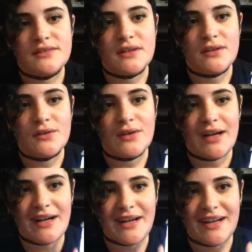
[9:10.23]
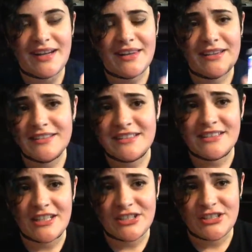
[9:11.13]
So I highly
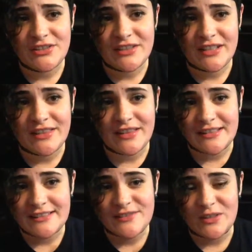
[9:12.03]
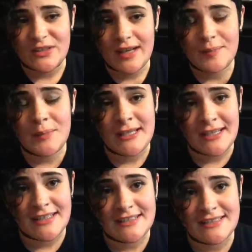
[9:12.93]
suggest you get this phone app
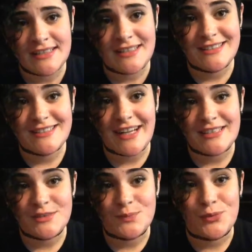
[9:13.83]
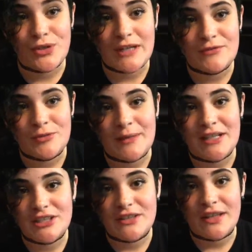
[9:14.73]
because this has more
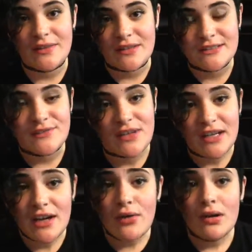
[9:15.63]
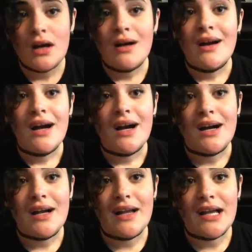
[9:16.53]
information than this video.
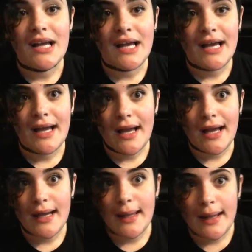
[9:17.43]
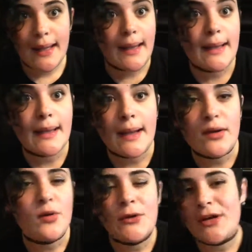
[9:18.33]
And
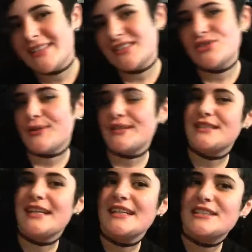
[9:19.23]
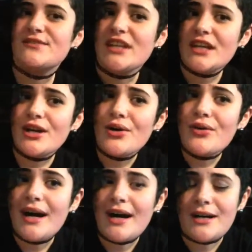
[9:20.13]
I hope you guys enjoyed today's video.